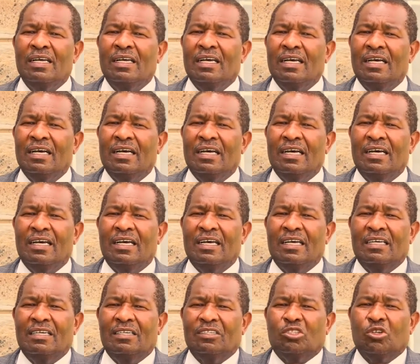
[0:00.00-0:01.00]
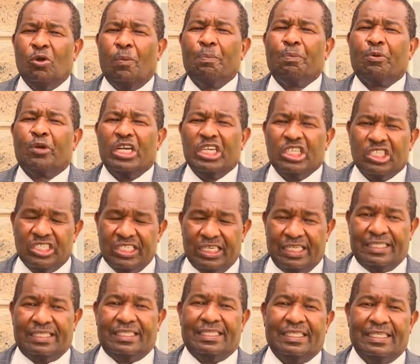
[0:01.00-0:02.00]
uh, so
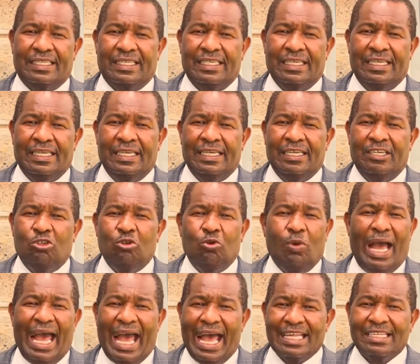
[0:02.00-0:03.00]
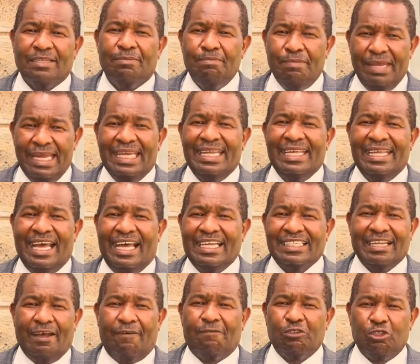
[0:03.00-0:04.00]
precious to as many
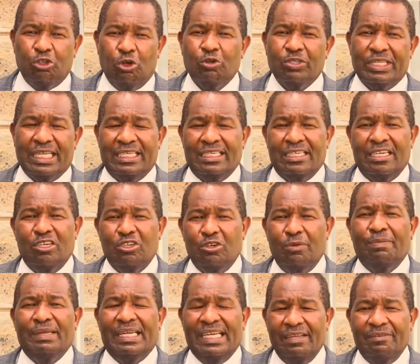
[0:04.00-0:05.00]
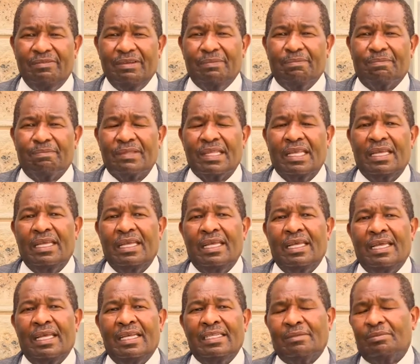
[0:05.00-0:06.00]
as have chosen to believe Him.
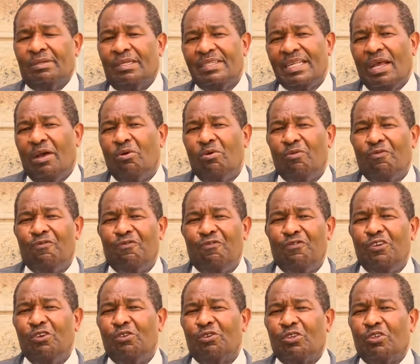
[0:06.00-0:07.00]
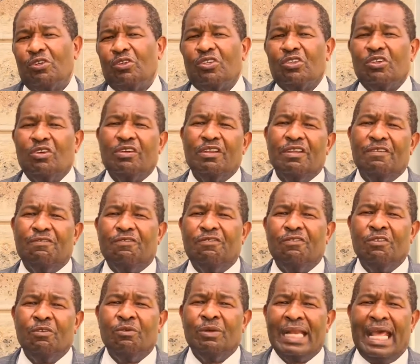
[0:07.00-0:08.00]
Sometimes I will feel so sorry
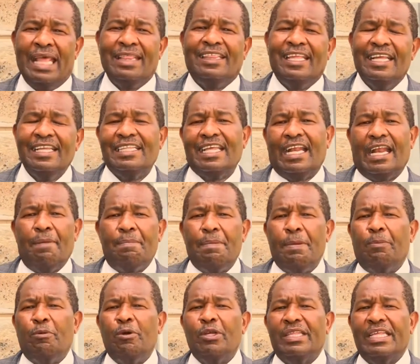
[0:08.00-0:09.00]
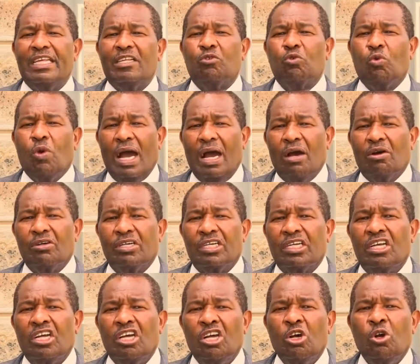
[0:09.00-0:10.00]
if, when I think there are people in this world
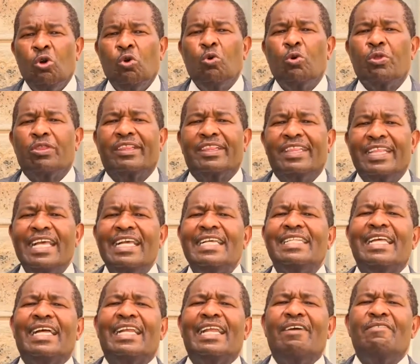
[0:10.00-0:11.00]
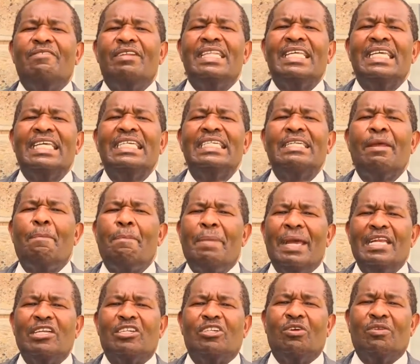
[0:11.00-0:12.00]
who think that everything
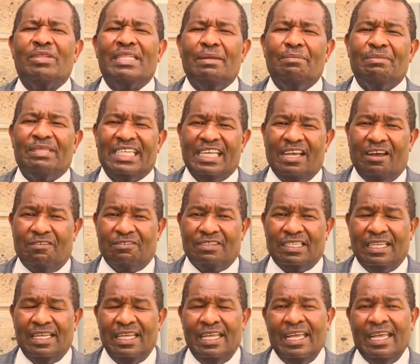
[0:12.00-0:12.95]
depends on themselves.